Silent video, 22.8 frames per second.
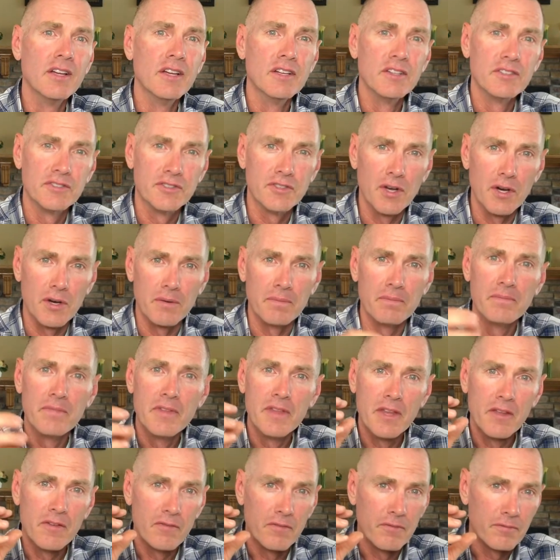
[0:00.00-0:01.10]
So
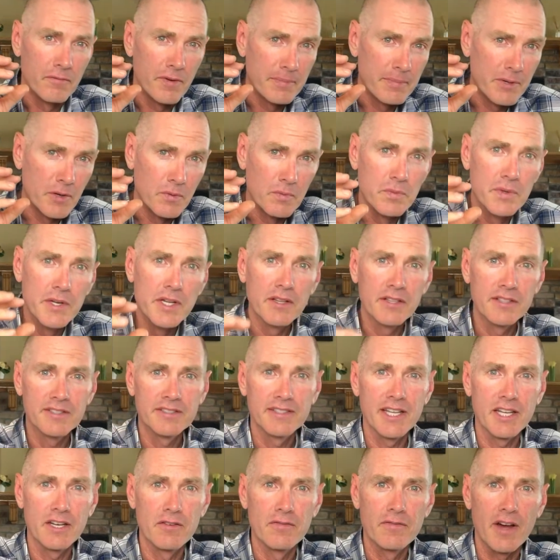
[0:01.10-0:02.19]
from your real
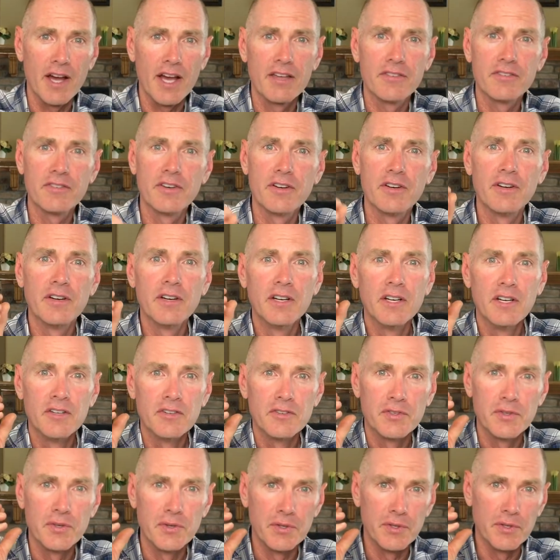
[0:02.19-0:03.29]
estate advisor
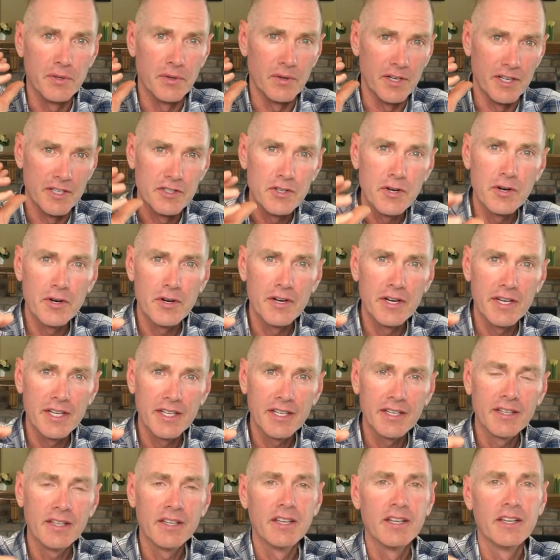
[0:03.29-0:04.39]
to your
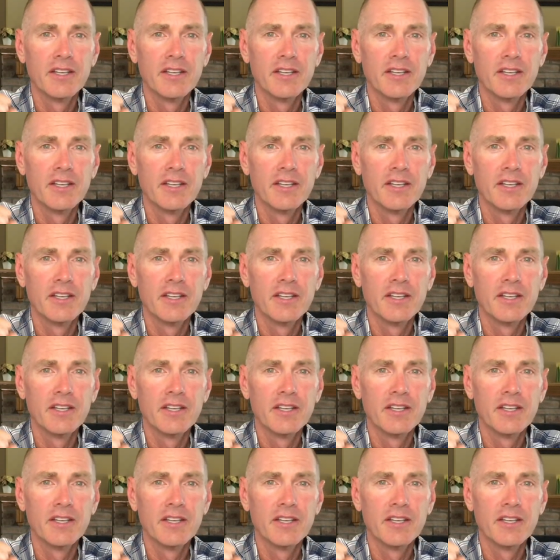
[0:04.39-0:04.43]
attorney,